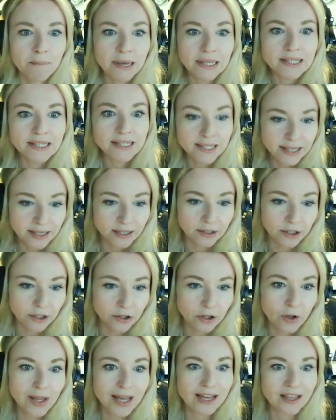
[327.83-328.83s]
but still
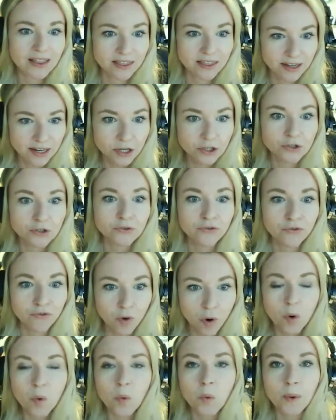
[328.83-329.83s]
you know like three to
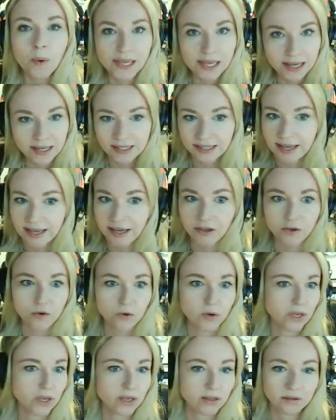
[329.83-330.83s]
four weeks like
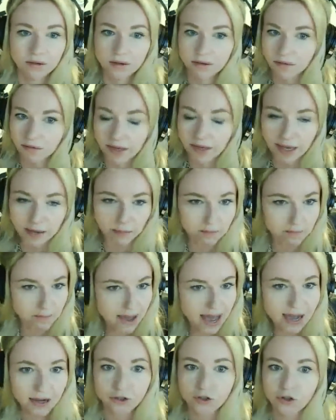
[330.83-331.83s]
you can
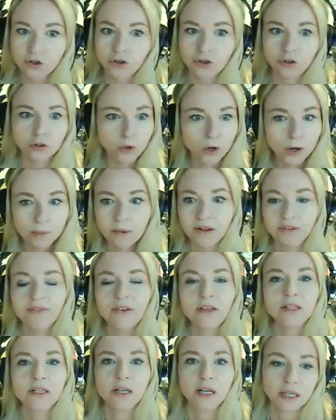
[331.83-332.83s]
get back to your normal
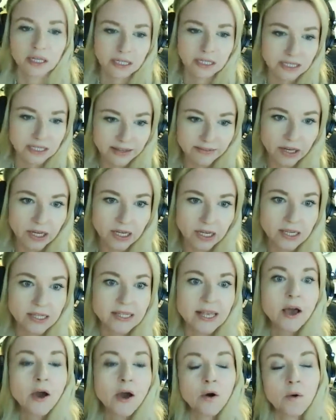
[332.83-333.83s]
physical
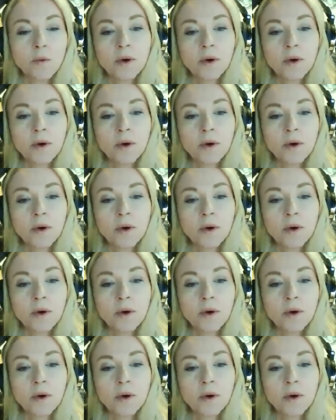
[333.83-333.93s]
activities